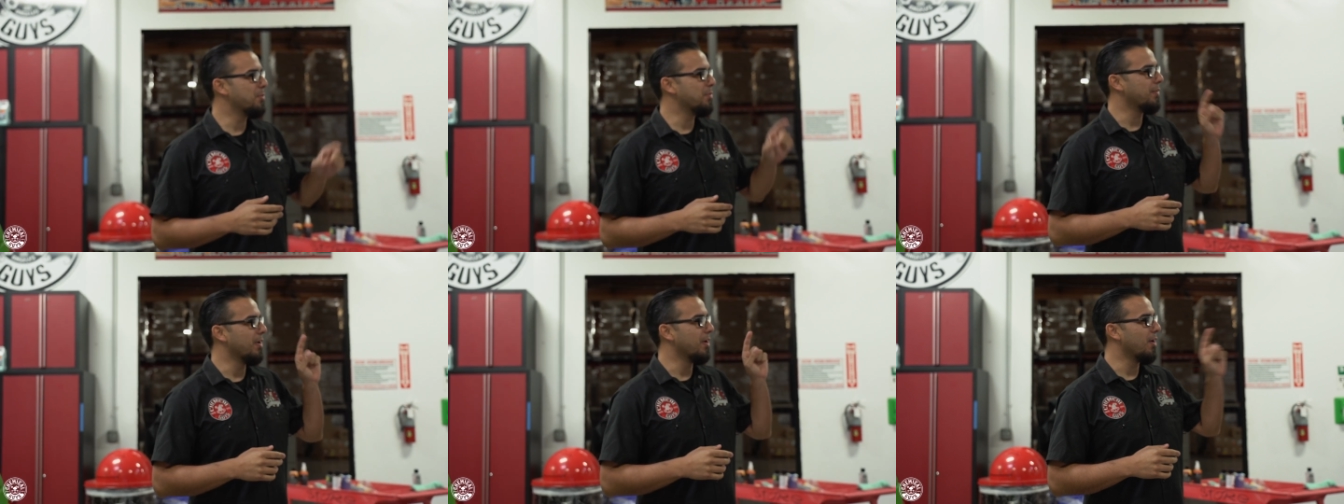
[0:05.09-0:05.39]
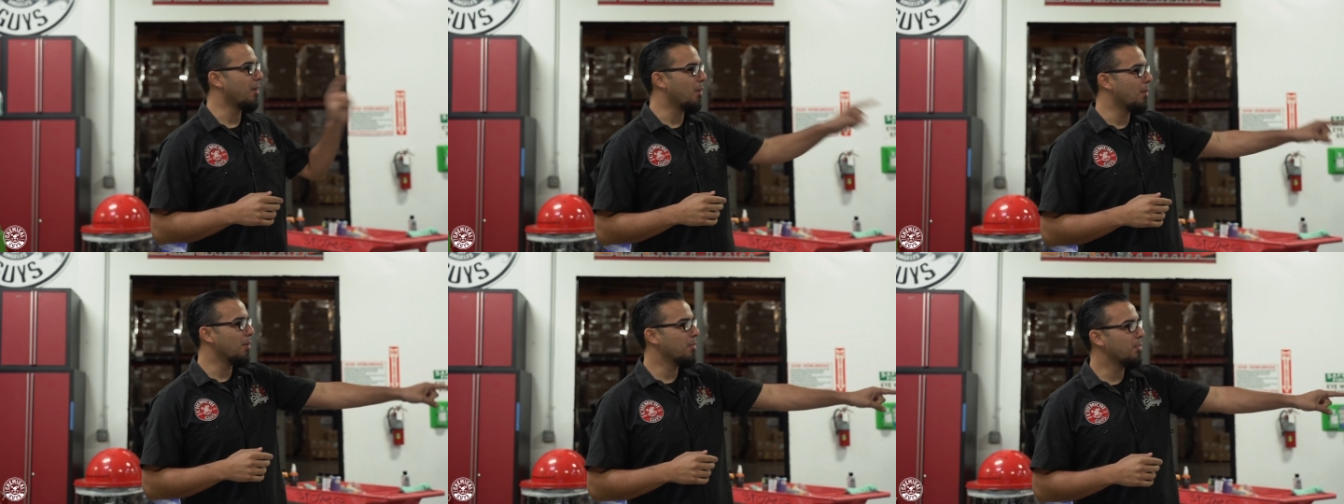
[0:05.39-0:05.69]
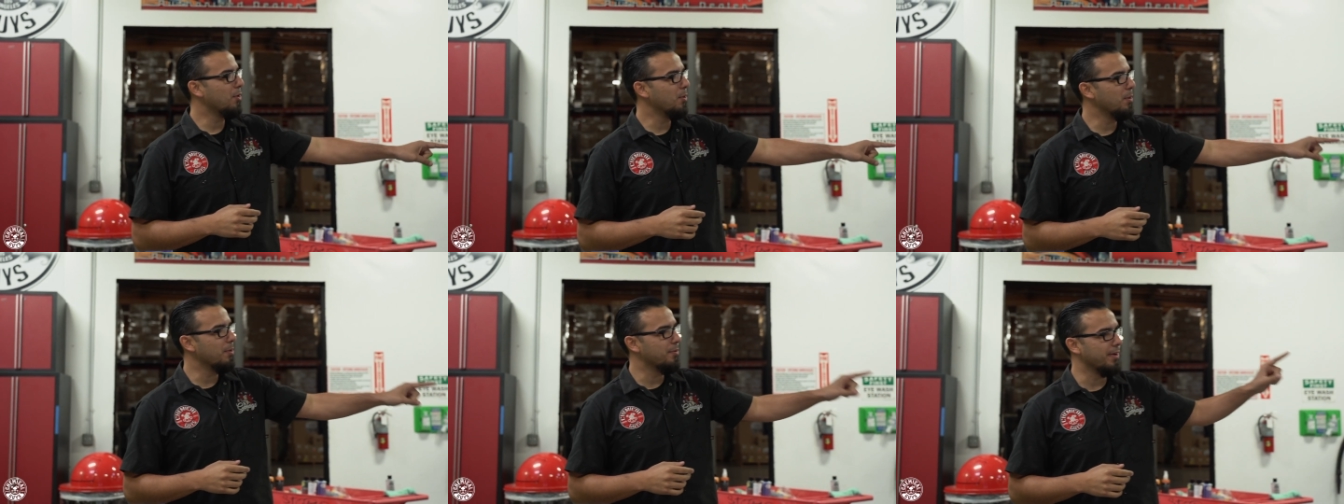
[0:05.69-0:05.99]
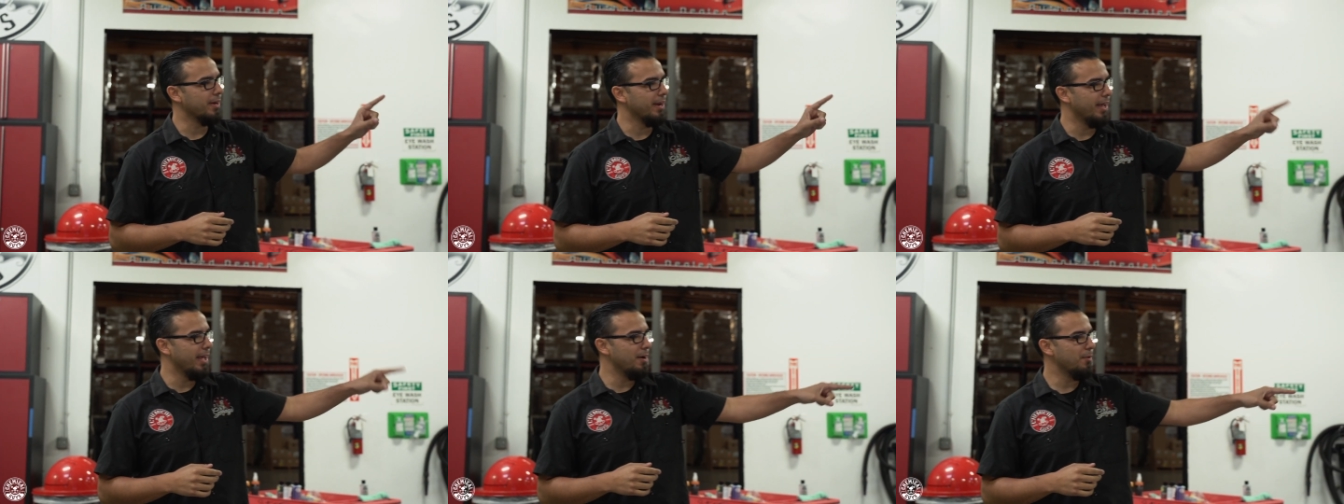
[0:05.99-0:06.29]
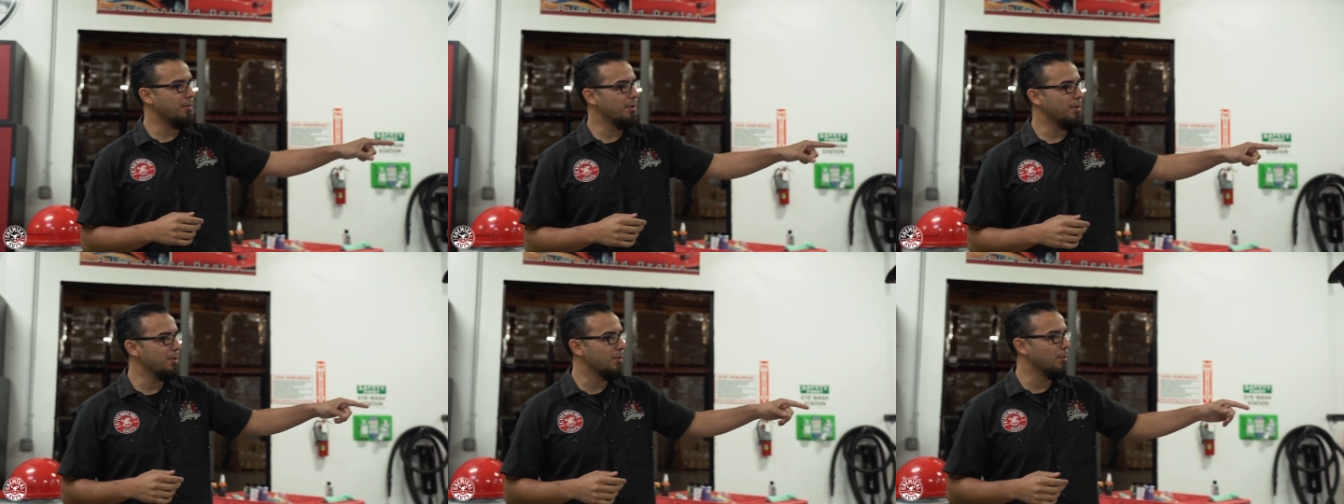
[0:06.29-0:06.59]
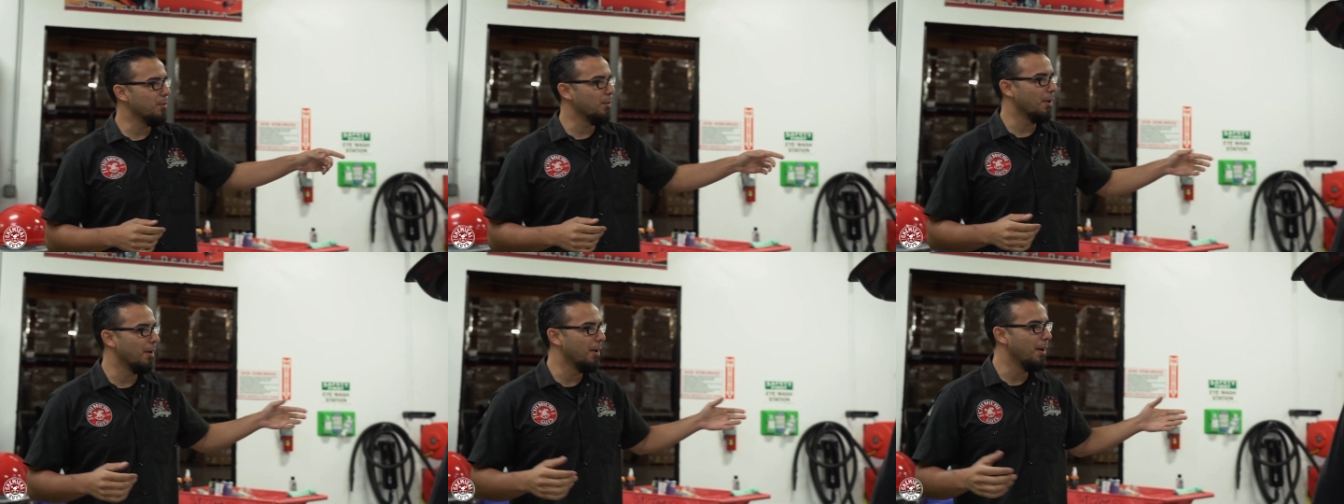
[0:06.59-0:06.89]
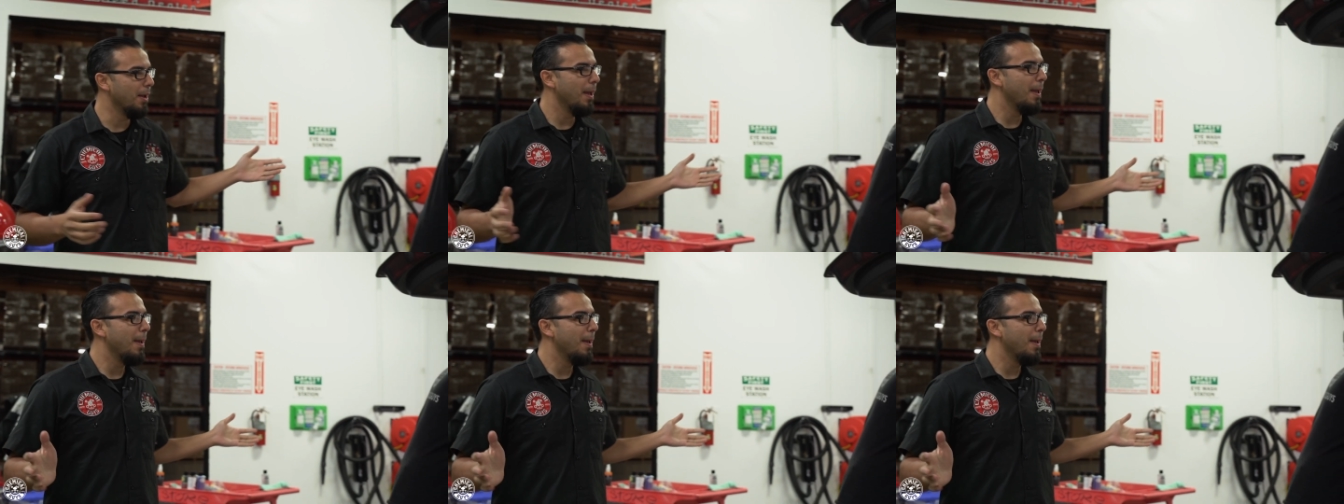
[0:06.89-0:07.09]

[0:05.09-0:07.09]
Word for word: We've got Arthur, we've got Henry, who are